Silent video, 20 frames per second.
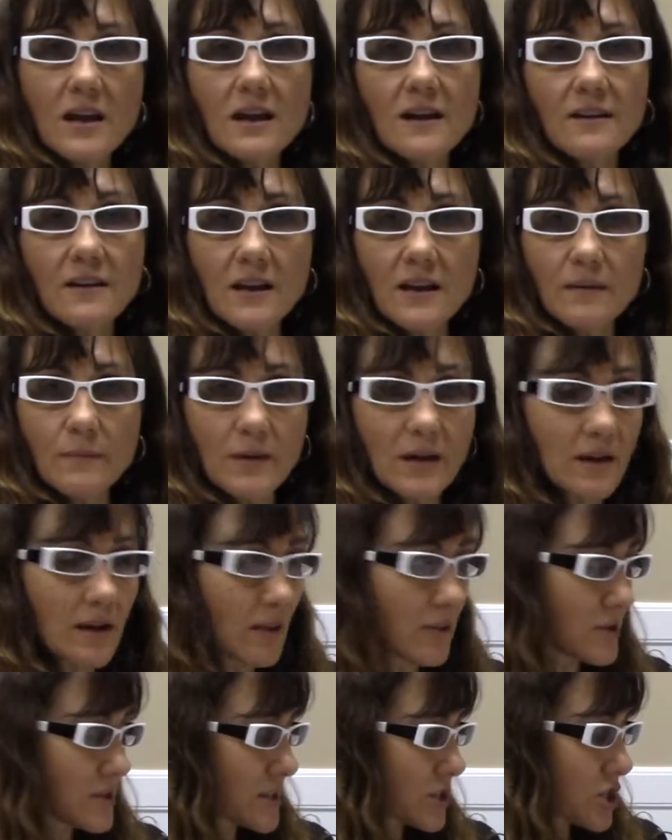
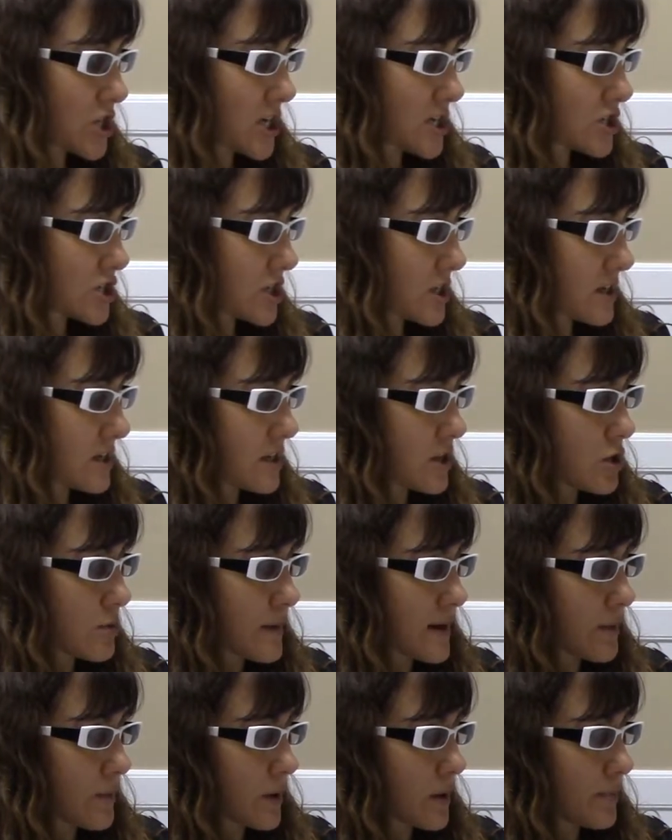another suggestion that you
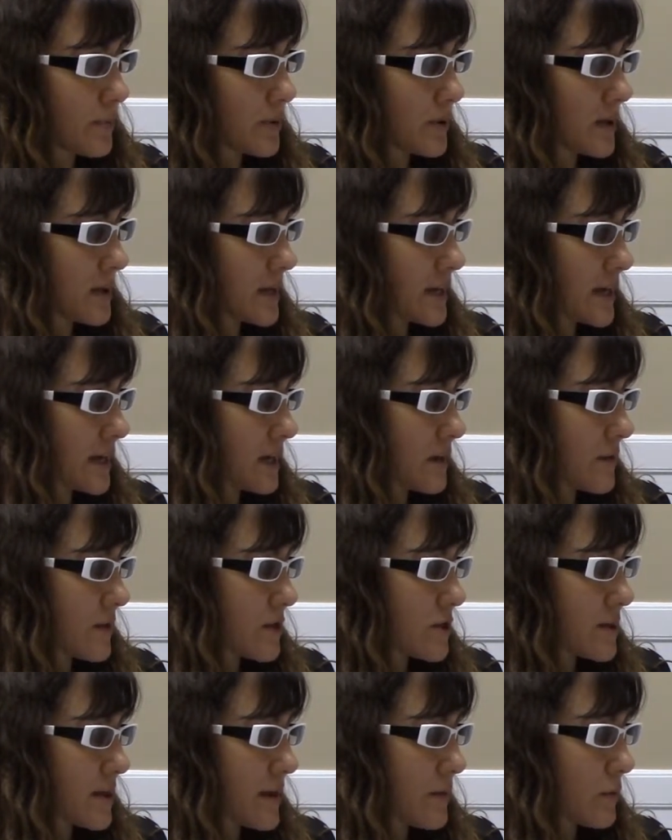might want to put it here,
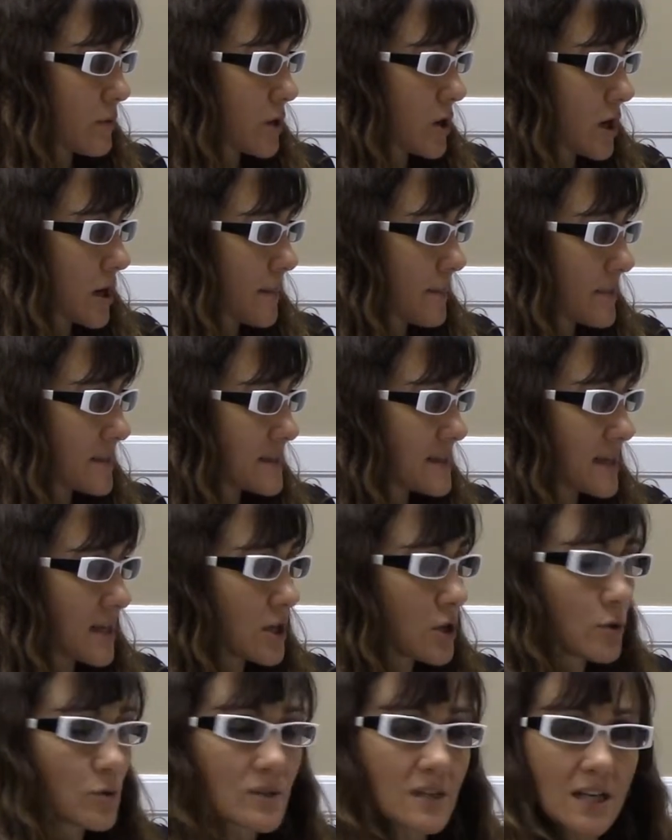that they will
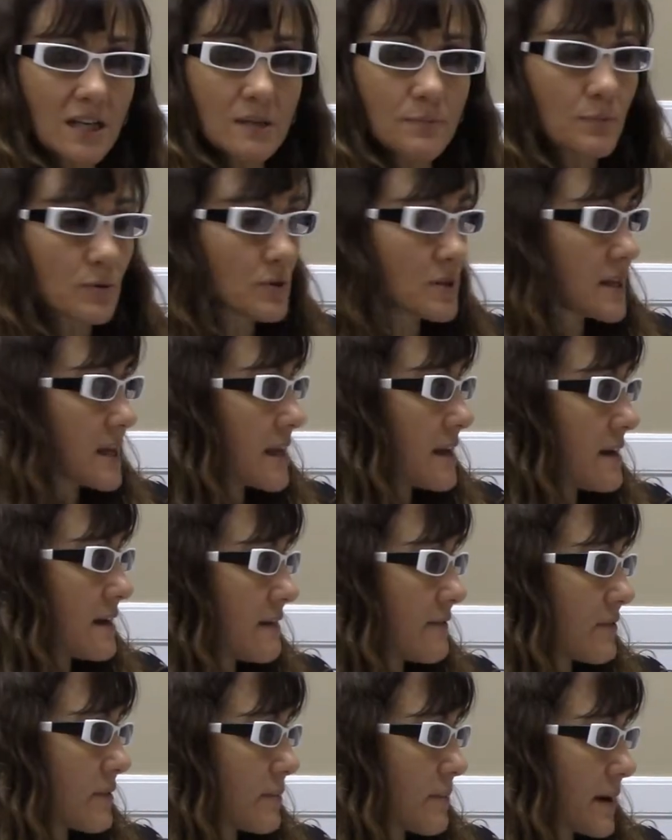compensate you 6%
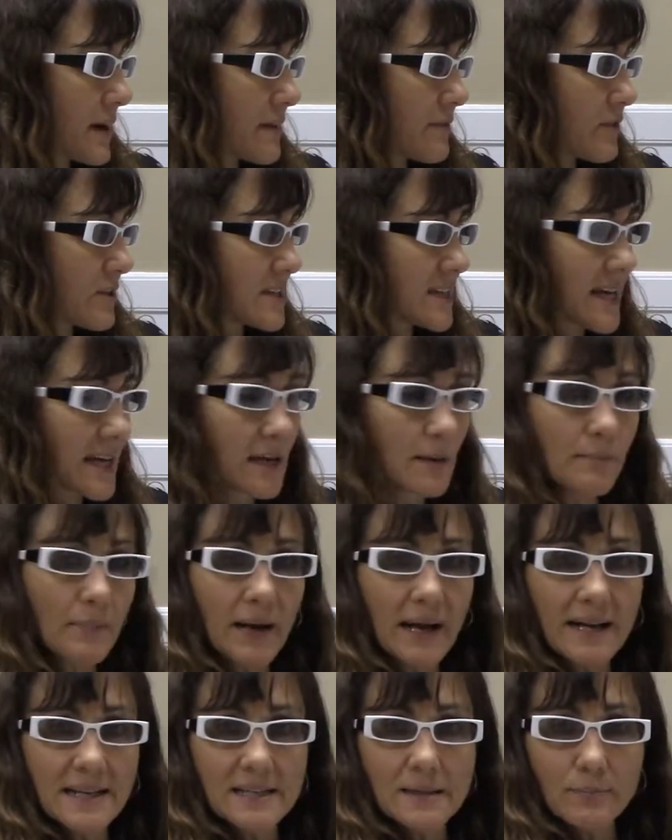if the tenant
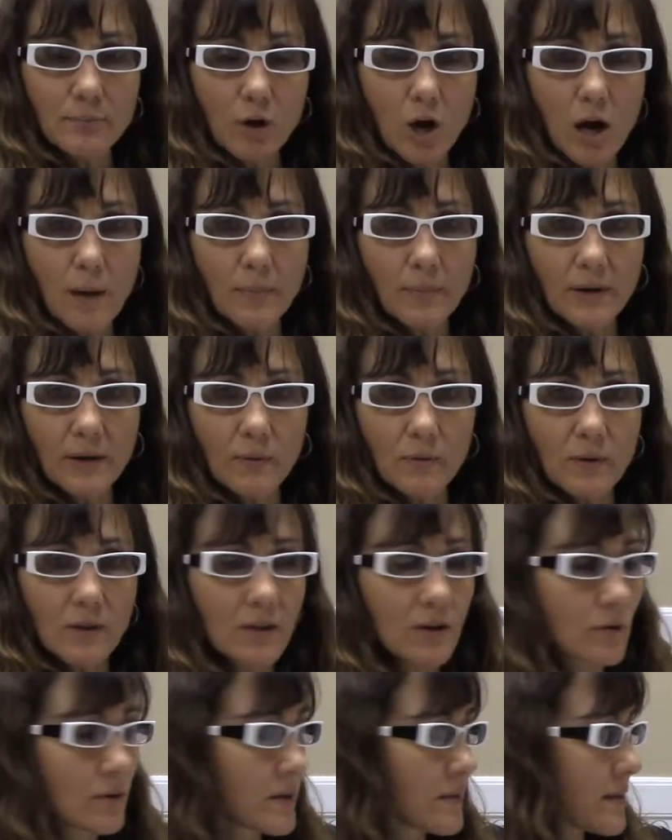buys the property when
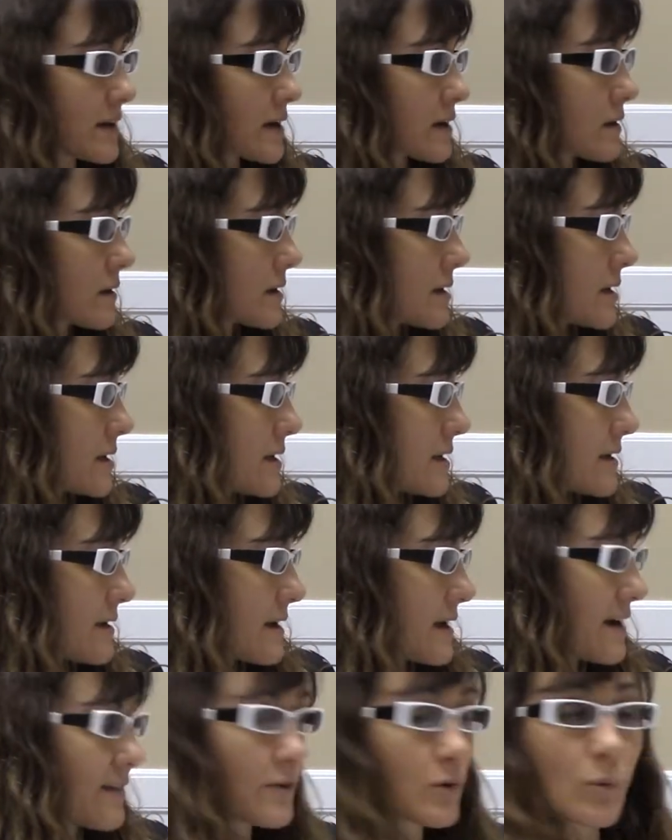they're in there.
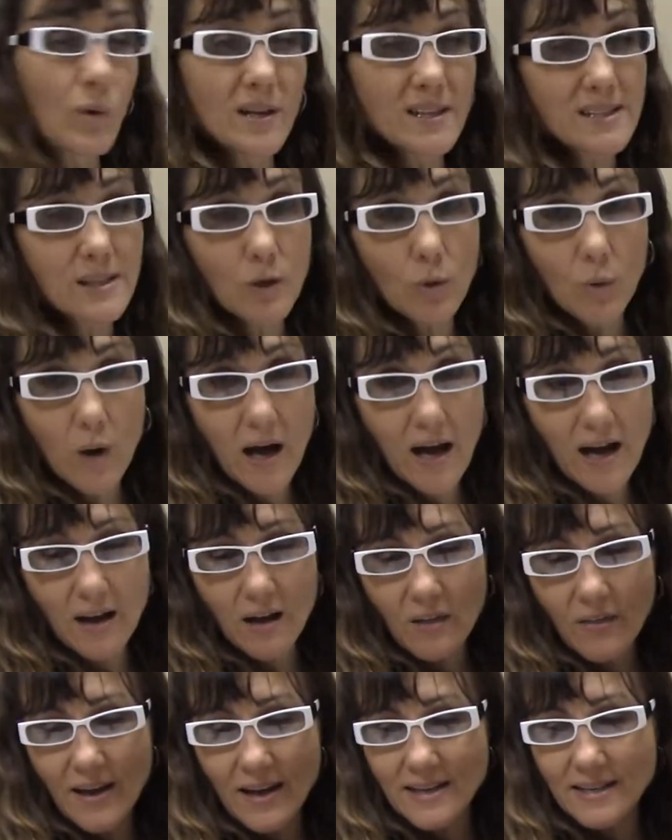Every once in a
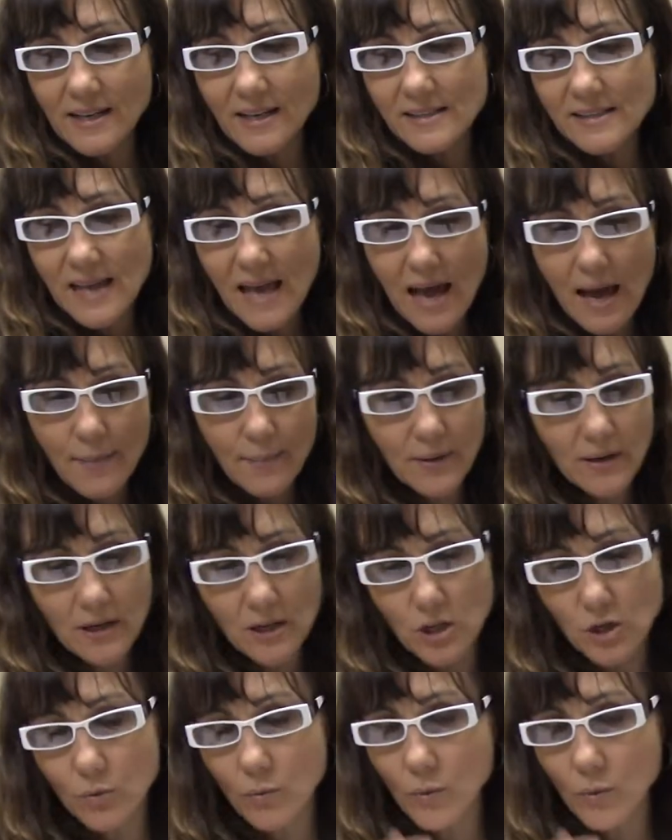while that does happen, and you